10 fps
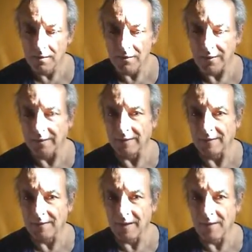
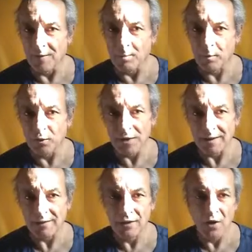Things that are the
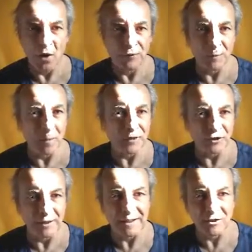product of
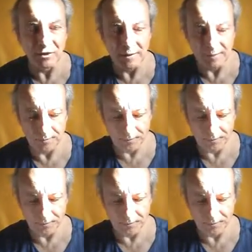imagination.